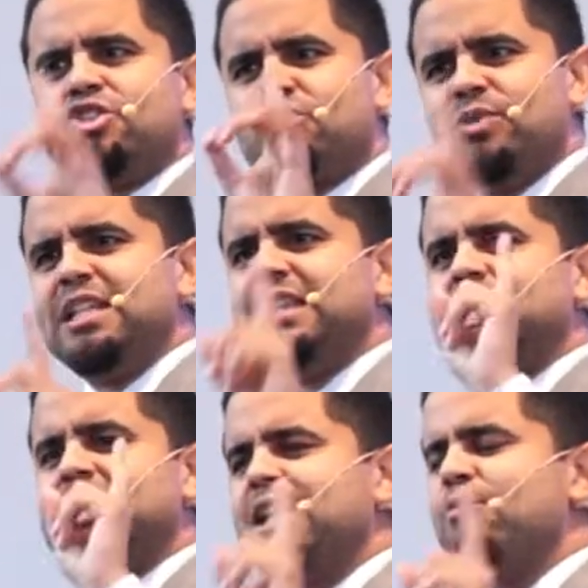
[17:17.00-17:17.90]
tree
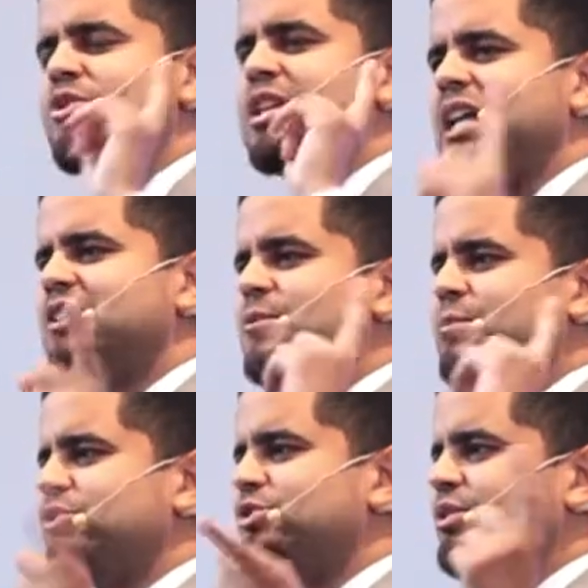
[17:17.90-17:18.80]
that they were not
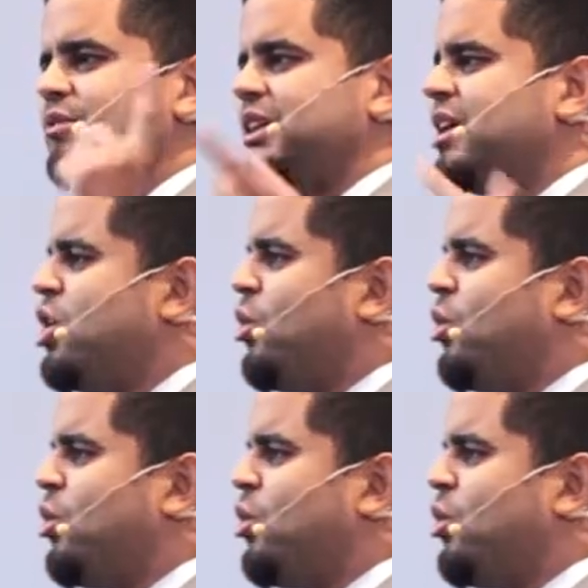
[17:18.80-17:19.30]
supposed to eat.